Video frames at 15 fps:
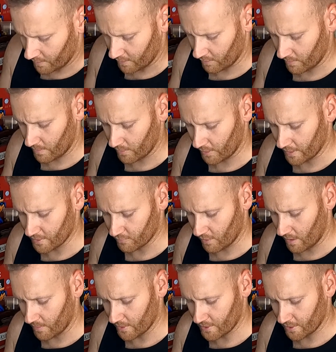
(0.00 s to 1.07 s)
Now remember, it is
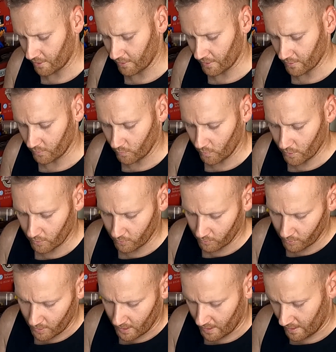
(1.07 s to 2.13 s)
rubber, so it
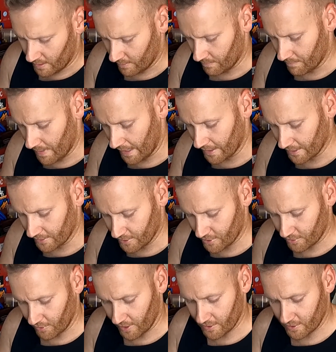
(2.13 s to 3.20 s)
will bend and
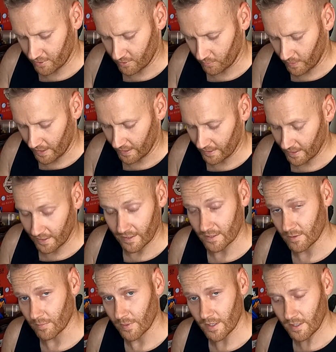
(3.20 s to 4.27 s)
stretch to where you need
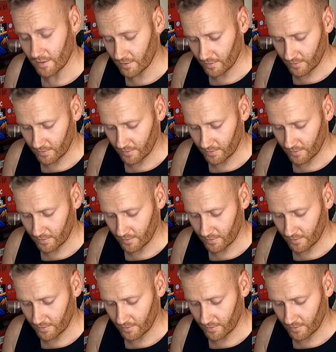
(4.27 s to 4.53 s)
it to be.